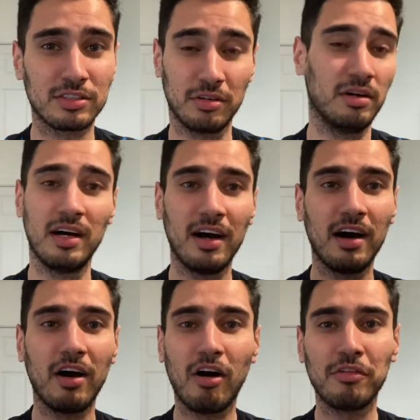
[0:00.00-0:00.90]
So
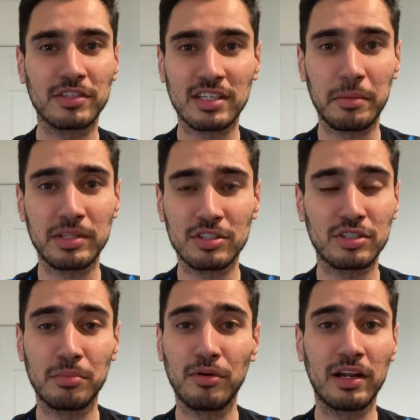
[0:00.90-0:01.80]
half the time he touched the
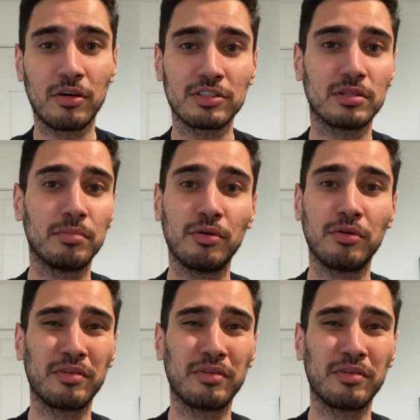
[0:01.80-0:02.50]
ball, he lost the ball.